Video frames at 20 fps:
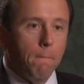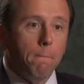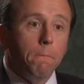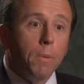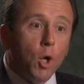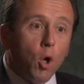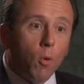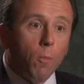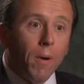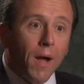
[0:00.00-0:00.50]

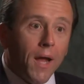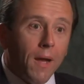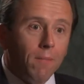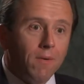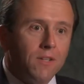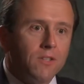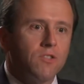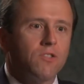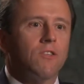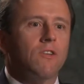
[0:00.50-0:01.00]
Bill
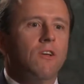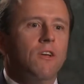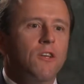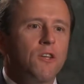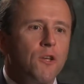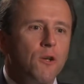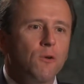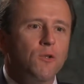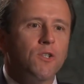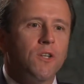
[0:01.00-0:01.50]
payments,
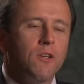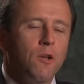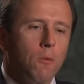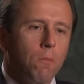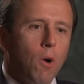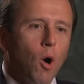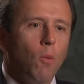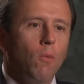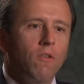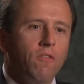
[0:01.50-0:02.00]
using your
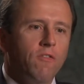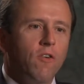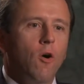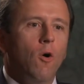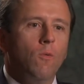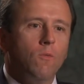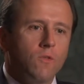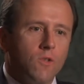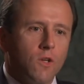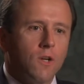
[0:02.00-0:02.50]
mobile
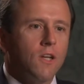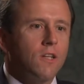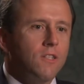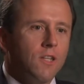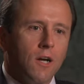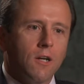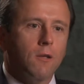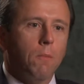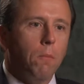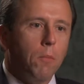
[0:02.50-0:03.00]
phone to
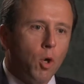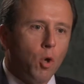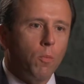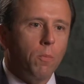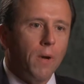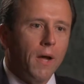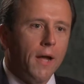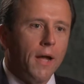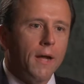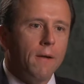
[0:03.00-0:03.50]
conduct bill
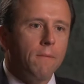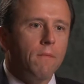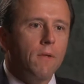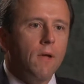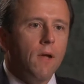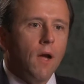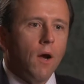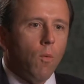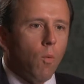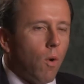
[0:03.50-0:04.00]
pay.
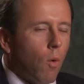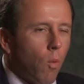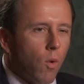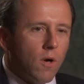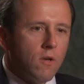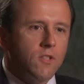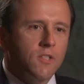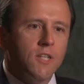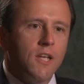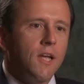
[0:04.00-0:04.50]
What
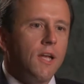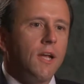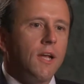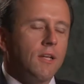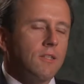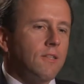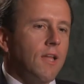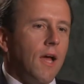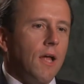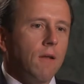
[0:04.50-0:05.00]
we're seeing
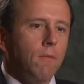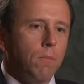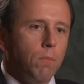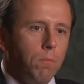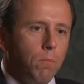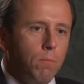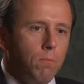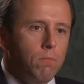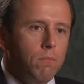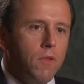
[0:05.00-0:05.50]
is that
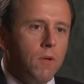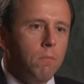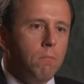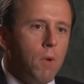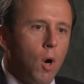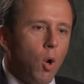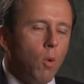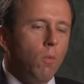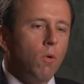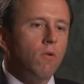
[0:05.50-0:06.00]
the
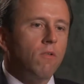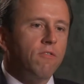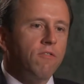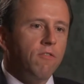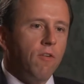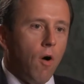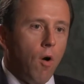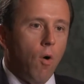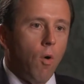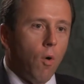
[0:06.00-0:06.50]
mobile
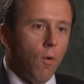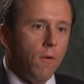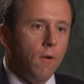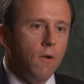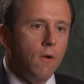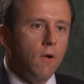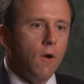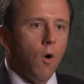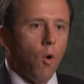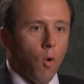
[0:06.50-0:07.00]

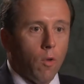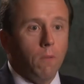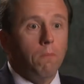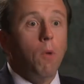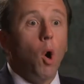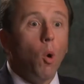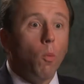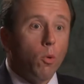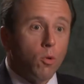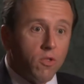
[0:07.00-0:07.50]
phone or the
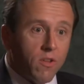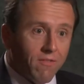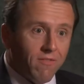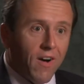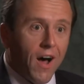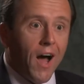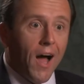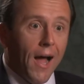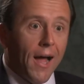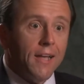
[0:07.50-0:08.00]
mobile
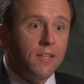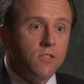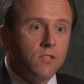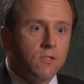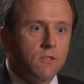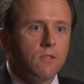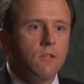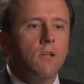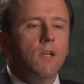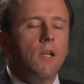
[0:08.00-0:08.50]

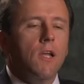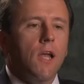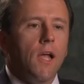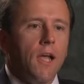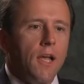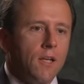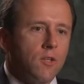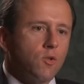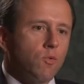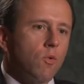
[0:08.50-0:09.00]
device
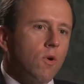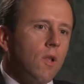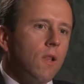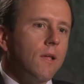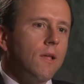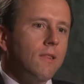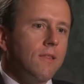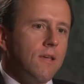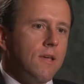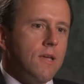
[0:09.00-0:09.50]
is
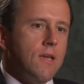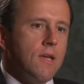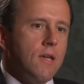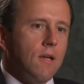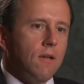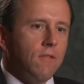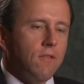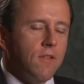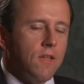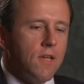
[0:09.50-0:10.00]
really
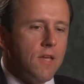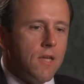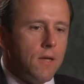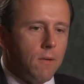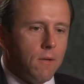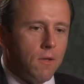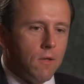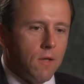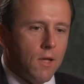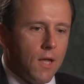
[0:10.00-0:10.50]

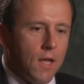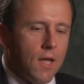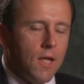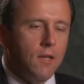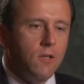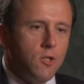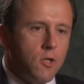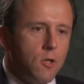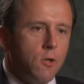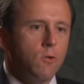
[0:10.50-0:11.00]
the
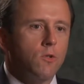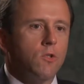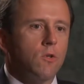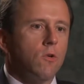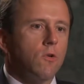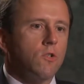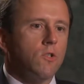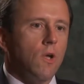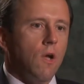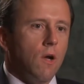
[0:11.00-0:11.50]
end
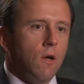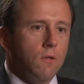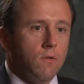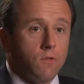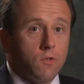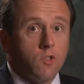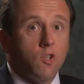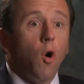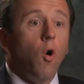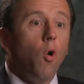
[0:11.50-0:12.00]
user's
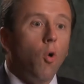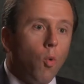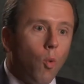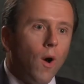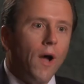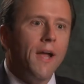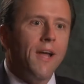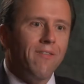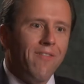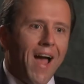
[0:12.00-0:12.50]
sole
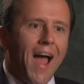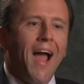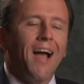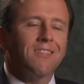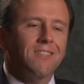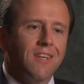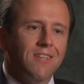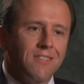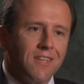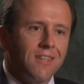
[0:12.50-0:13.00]
way of
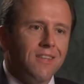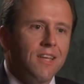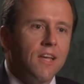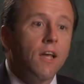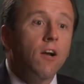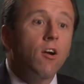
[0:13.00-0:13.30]
accessing the